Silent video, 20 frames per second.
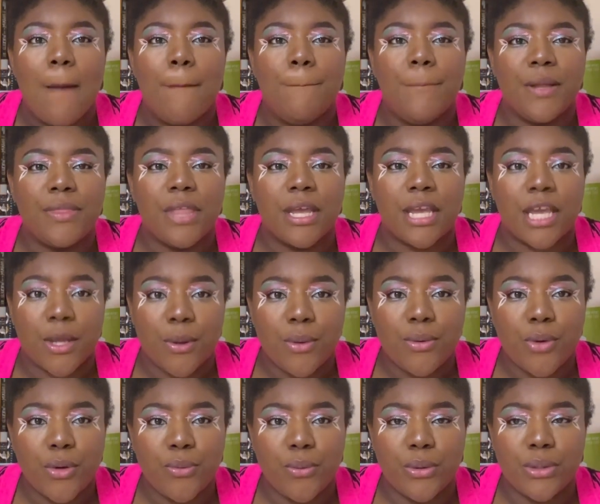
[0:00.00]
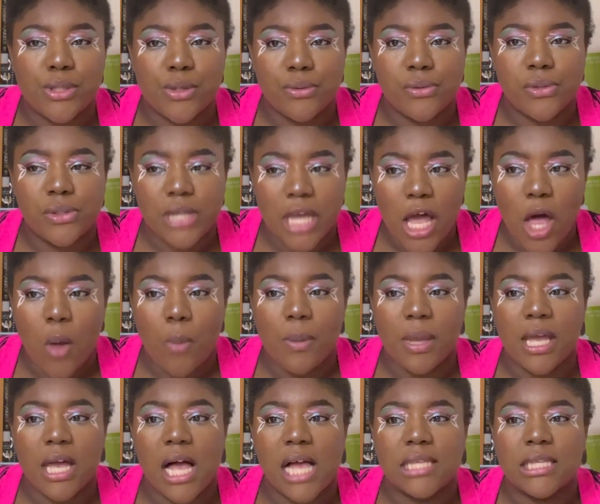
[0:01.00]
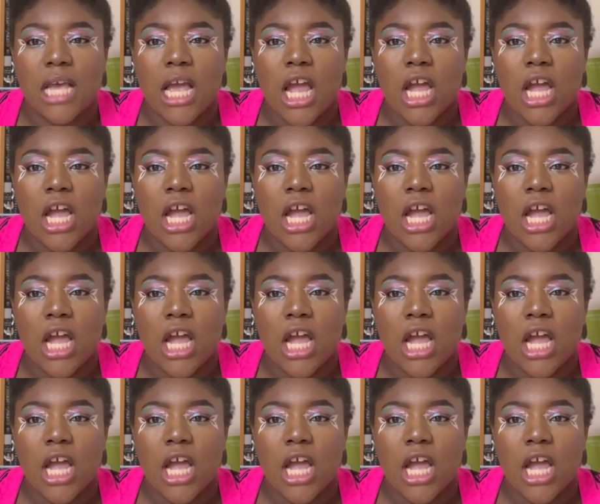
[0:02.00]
But the characters were so stale because